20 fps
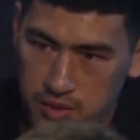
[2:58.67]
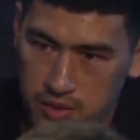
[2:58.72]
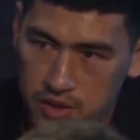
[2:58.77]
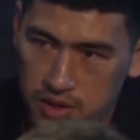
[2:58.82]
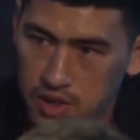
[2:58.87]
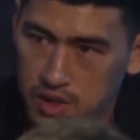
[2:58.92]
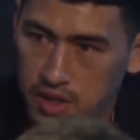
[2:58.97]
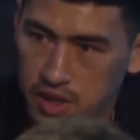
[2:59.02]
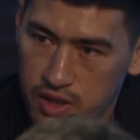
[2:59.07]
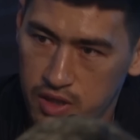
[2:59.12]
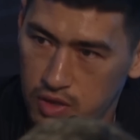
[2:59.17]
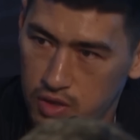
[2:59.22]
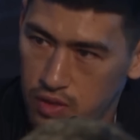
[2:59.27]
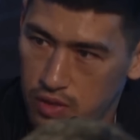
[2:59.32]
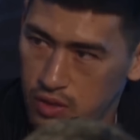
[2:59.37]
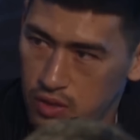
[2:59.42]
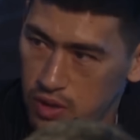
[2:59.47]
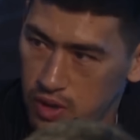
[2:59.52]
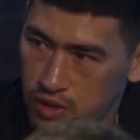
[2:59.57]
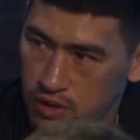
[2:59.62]
Did I
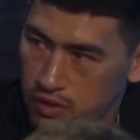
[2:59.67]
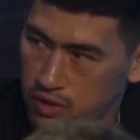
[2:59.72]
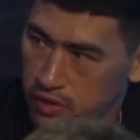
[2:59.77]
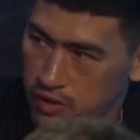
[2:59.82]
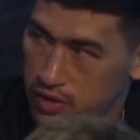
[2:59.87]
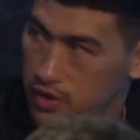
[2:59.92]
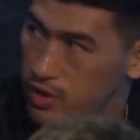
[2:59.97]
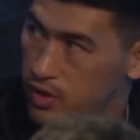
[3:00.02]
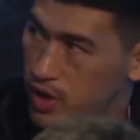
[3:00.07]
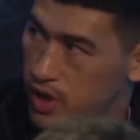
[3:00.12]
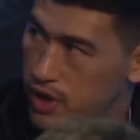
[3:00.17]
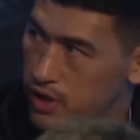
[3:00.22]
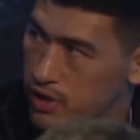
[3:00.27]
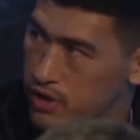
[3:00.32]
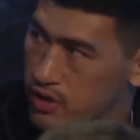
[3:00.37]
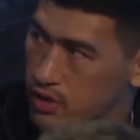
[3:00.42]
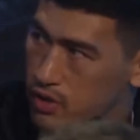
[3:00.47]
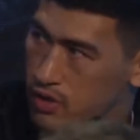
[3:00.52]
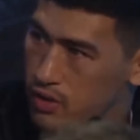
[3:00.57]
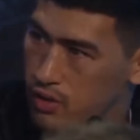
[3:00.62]
do everything right
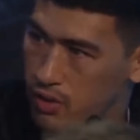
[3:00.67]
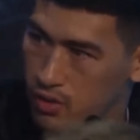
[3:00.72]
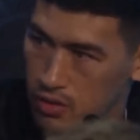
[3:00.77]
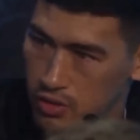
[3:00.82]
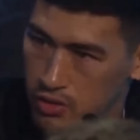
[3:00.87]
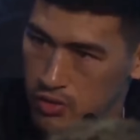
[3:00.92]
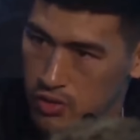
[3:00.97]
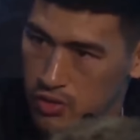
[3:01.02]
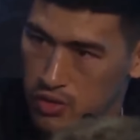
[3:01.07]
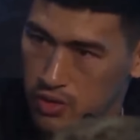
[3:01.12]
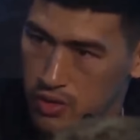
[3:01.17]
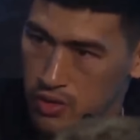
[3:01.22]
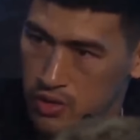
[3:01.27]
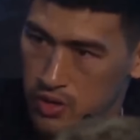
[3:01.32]
or not?